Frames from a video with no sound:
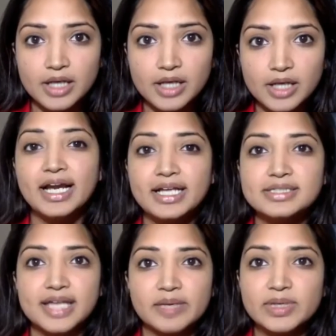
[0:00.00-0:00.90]

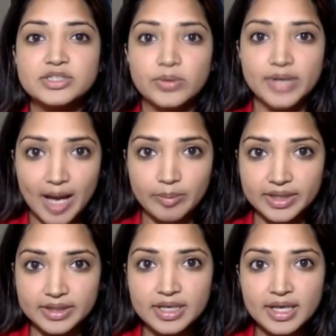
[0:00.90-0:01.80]
Candidates like me don't
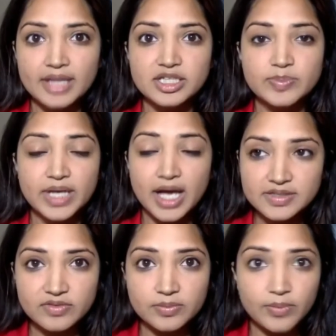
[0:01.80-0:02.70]
happen. And that's because
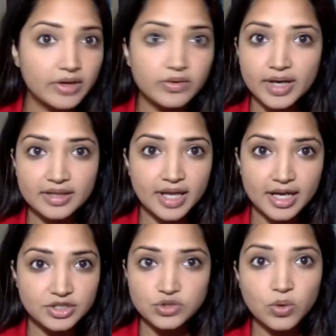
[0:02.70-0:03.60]
of the rhetoric that
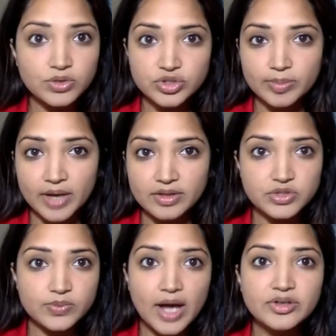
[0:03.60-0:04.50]
I just told you about that
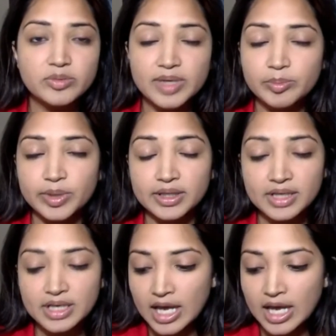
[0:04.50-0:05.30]
surrounded me. But